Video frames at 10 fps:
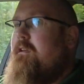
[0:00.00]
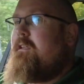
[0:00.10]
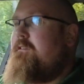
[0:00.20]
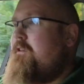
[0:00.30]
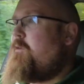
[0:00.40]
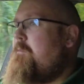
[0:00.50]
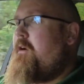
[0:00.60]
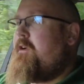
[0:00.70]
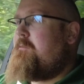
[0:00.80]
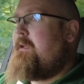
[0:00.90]
there's no one
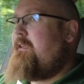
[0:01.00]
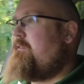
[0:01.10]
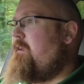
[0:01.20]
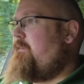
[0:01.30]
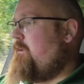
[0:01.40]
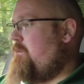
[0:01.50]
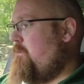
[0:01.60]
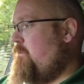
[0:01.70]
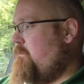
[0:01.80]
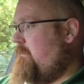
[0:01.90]
behind me. Let's see if I can do a
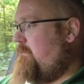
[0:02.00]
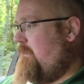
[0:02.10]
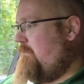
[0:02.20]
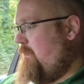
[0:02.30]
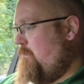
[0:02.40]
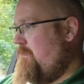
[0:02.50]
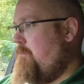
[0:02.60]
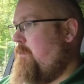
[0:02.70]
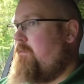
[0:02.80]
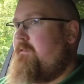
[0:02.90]
0 to 60 with the
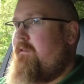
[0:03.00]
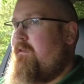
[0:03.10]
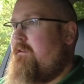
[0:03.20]
boost.